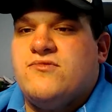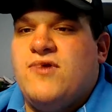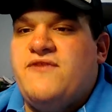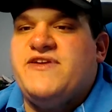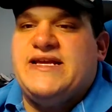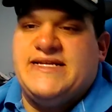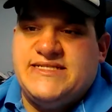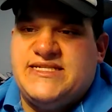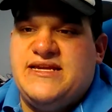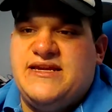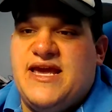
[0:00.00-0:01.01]
Ruffing
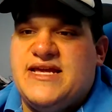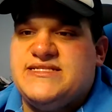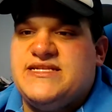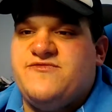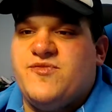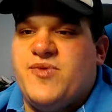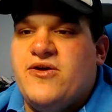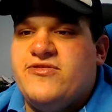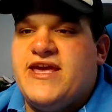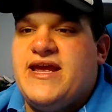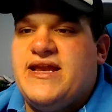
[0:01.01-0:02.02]
and Seaver,
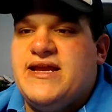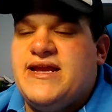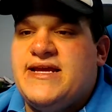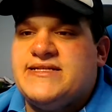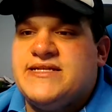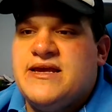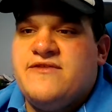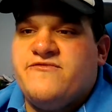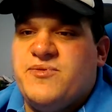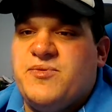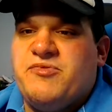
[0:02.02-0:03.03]
both 8 innings
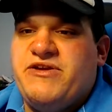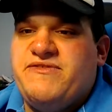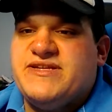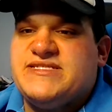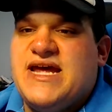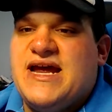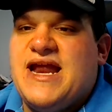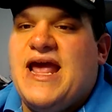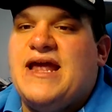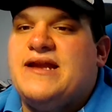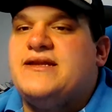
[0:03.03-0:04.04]
from the previous stat,
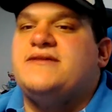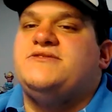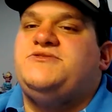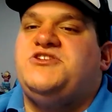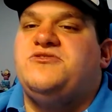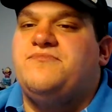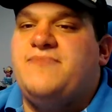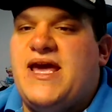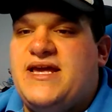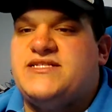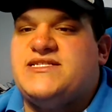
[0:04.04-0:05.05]
and
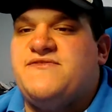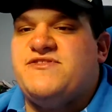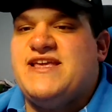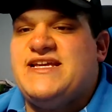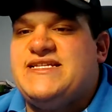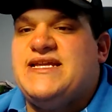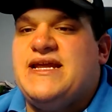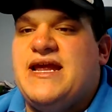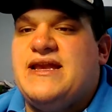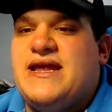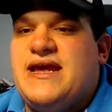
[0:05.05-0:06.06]
May 7th,
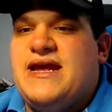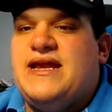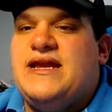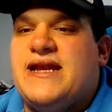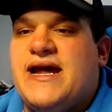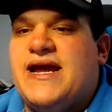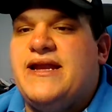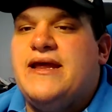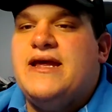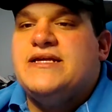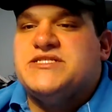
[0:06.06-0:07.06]

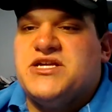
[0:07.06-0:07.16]
1889,